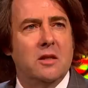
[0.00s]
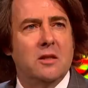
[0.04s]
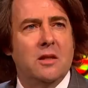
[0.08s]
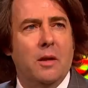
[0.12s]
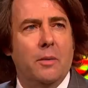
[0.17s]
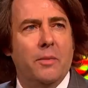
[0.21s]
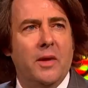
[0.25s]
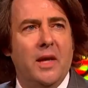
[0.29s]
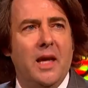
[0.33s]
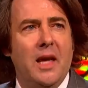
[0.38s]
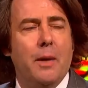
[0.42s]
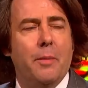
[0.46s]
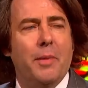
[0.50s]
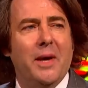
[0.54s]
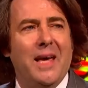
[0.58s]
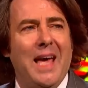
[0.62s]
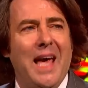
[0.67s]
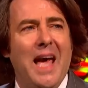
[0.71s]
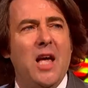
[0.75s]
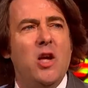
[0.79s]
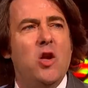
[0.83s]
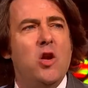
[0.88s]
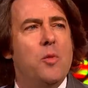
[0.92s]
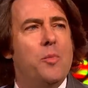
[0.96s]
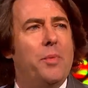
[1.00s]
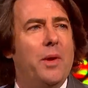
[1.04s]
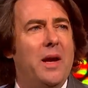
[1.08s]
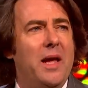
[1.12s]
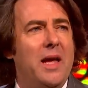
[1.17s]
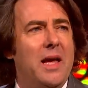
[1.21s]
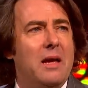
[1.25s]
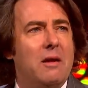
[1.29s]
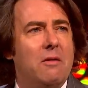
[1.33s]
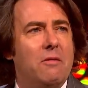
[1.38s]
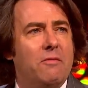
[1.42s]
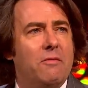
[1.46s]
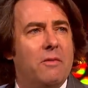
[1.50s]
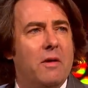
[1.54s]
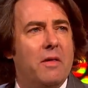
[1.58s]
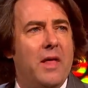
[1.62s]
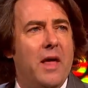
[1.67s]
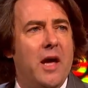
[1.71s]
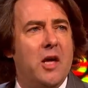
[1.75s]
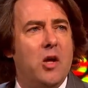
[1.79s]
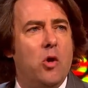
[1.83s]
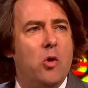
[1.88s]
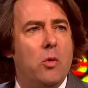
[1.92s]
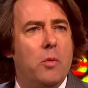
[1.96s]
something here, but can you believe
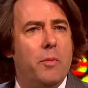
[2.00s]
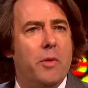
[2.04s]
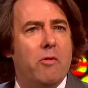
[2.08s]
that Ewan